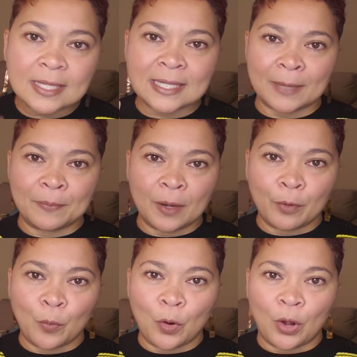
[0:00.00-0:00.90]
Tip
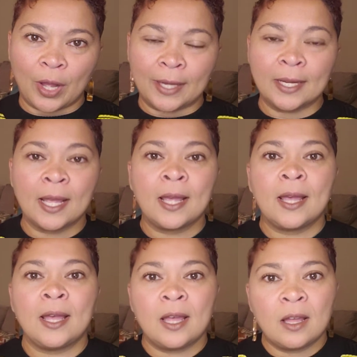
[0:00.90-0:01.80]
number one,
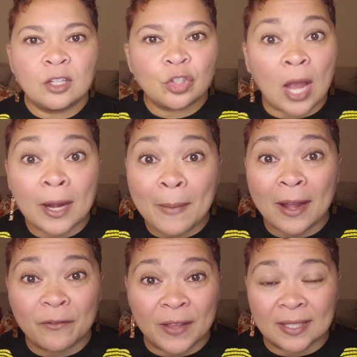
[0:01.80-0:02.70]
try to
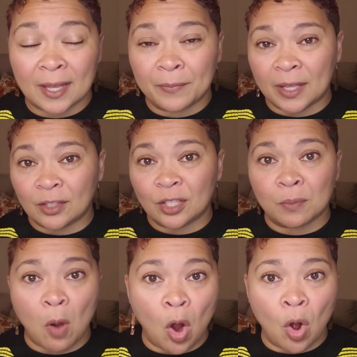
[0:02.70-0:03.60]
manifest something
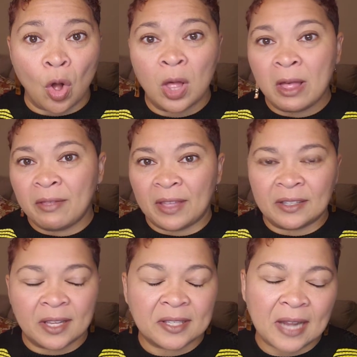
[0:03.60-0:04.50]
small that
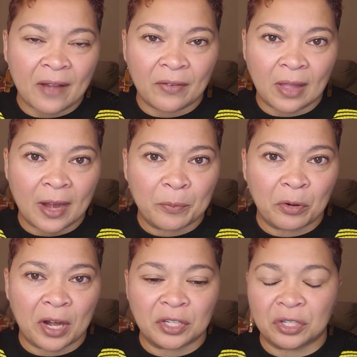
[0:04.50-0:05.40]
doesn't have a lot of
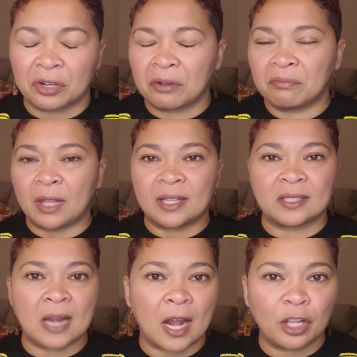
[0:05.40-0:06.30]
pressure, that
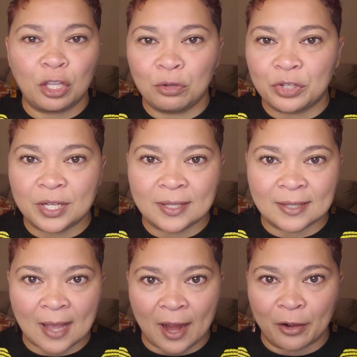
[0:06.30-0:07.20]
is not a huge
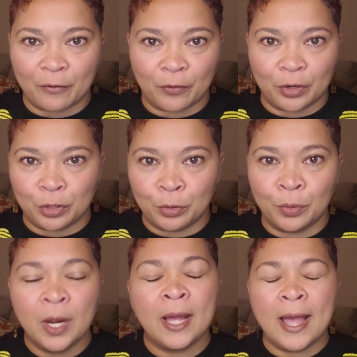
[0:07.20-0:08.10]
desire for
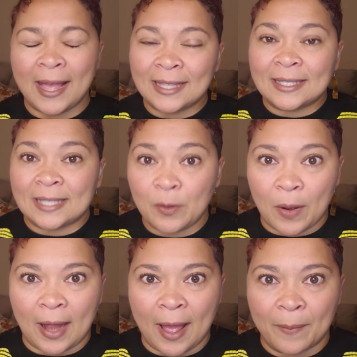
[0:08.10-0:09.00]
you, and see
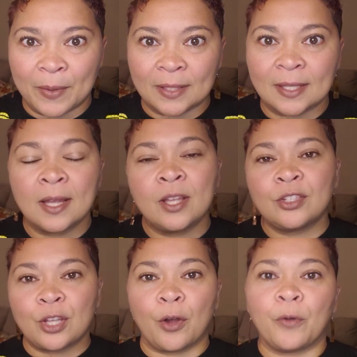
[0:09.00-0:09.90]
what happens.
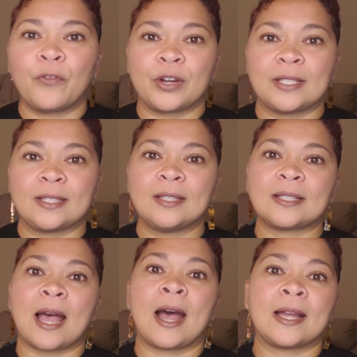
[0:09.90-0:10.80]
So, for
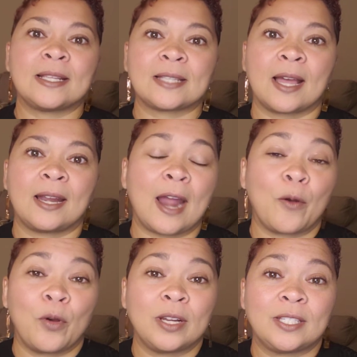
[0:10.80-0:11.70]
instance, I decided I
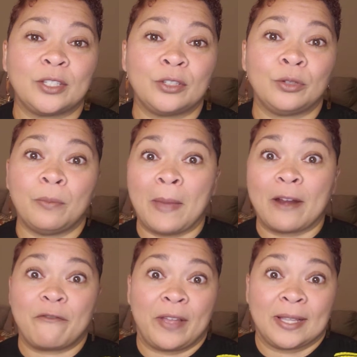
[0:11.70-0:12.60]
wanted to
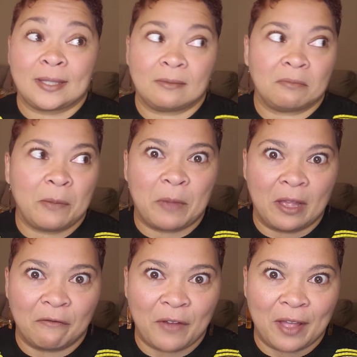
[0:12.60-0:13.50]
manifest a
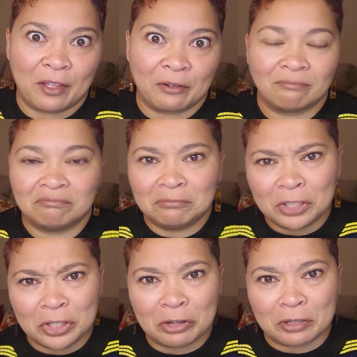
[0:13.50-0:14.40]
pink feather
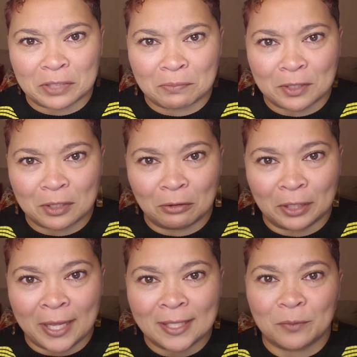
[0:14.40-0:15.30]
during Christmas, no
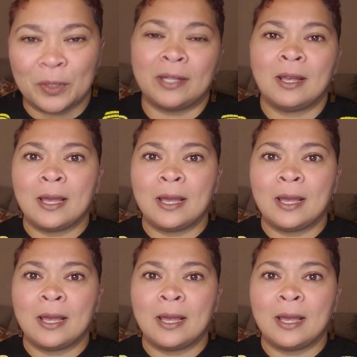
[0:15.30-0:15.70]
less, when